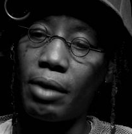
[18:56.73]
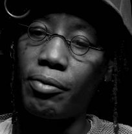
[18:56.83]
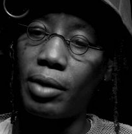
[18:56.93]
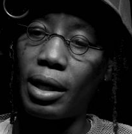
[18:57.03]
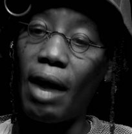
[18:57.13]
I
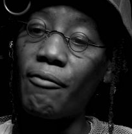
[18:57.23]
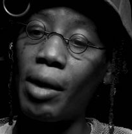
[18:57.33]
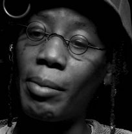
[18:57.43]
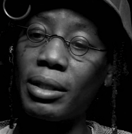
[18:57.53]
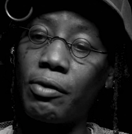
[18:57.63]
feel like I
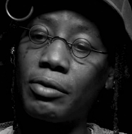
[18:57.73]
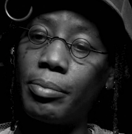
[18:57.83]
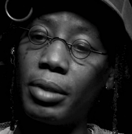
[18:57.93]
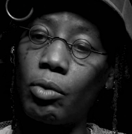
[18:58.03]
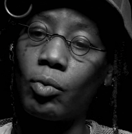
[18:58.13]
find myself to
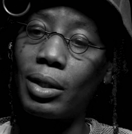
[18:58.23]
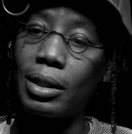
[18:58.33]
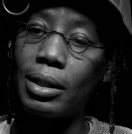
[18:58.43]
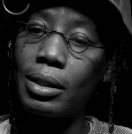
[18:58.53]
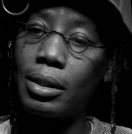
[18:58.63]
be a
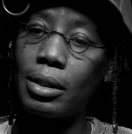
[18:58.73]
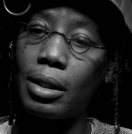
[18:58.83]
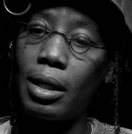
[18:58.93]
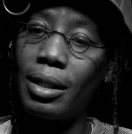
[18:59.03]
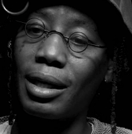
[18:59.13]
realist,
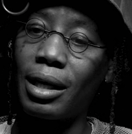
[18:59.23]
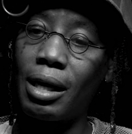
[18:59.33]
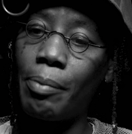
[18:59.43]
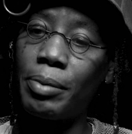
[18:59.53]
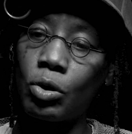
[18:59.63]
and the
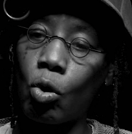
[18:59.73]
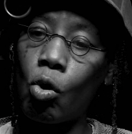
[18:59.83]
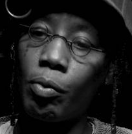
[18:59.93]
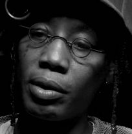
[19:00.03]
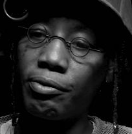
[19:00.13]
cup is
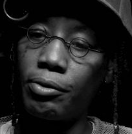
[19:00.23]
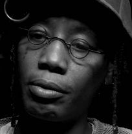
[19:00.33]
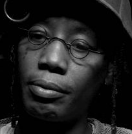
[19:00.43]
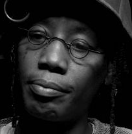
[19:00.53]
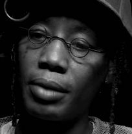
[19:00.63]
always full.